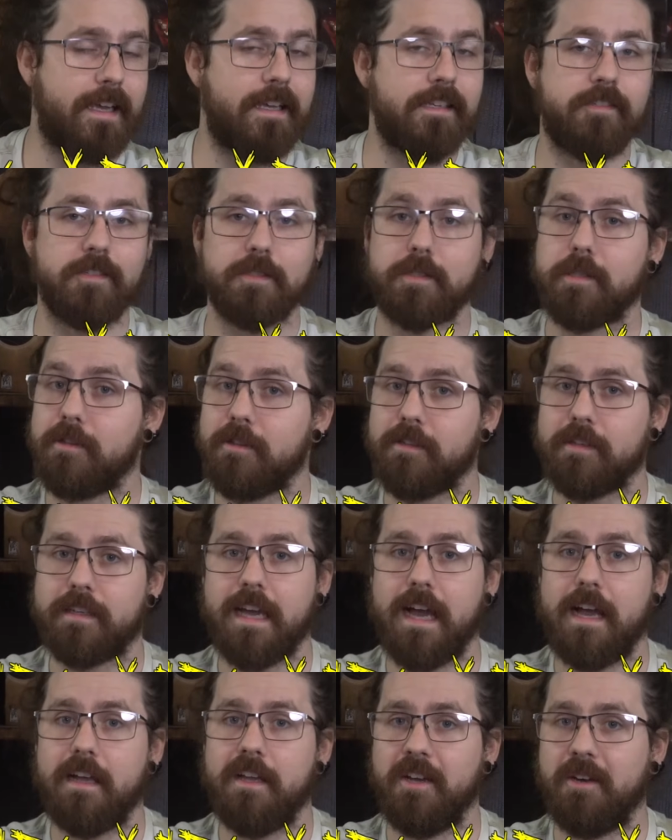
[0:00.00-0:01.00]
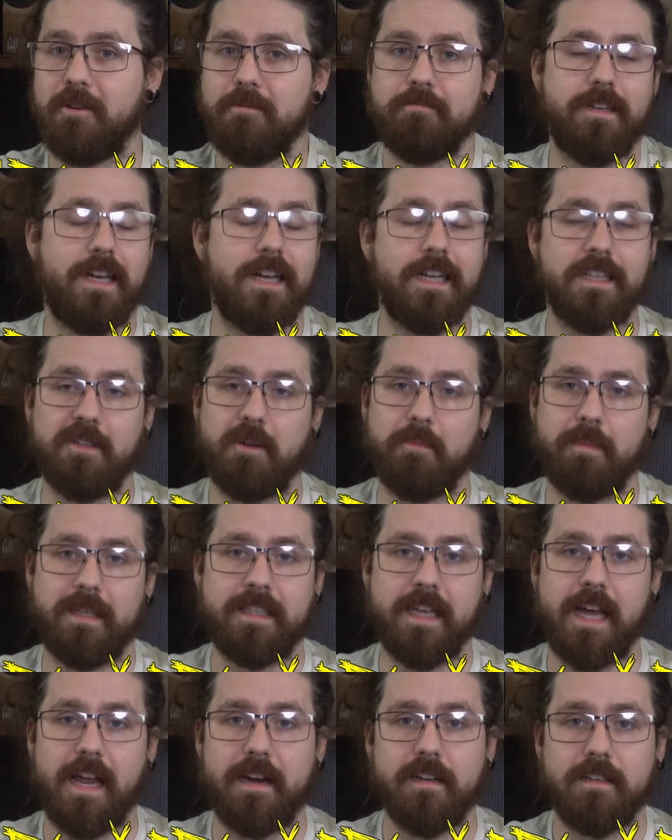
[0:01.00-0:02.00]
It can just look at you and you'll
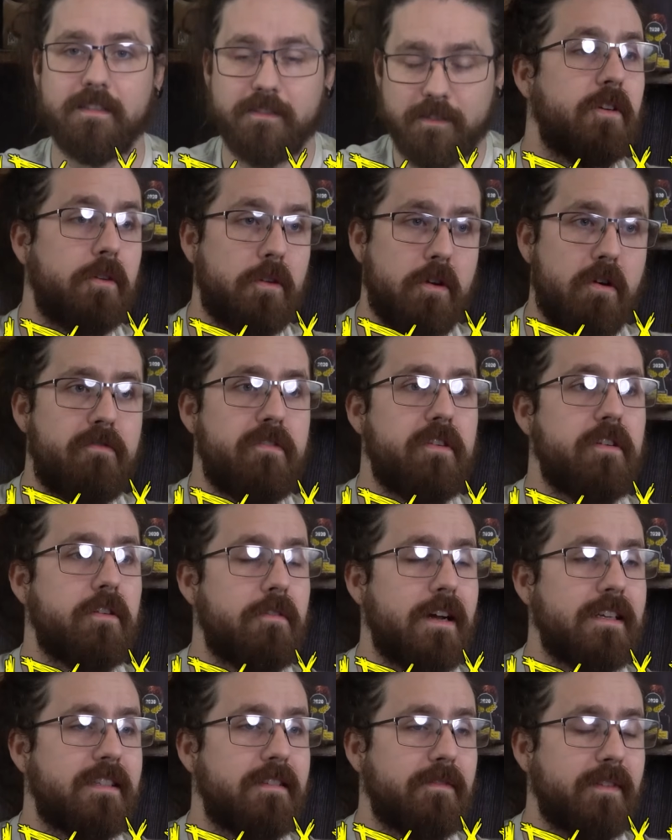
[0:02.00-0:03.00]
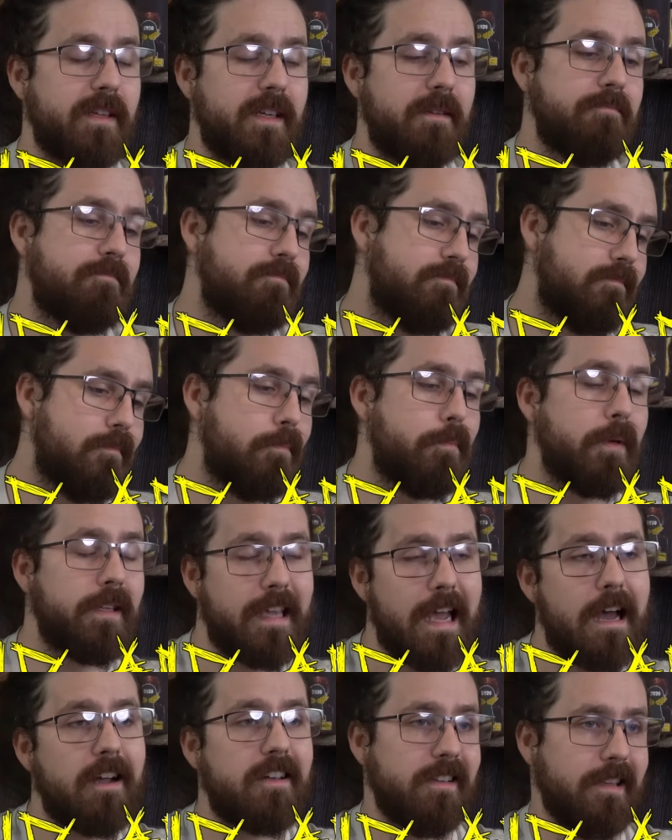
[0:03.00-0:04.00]
be dead. So go for it aggressively,
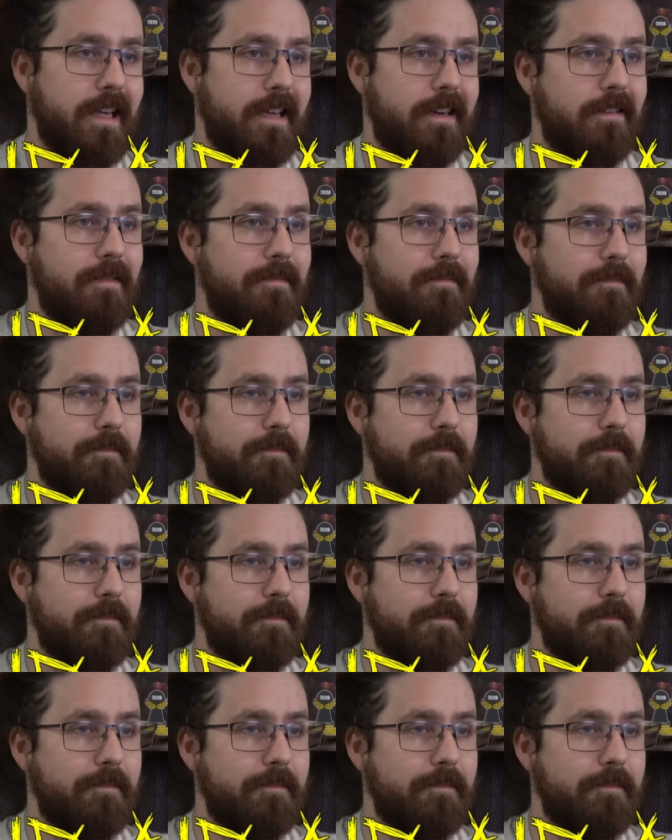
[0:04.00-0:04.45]
but calculated.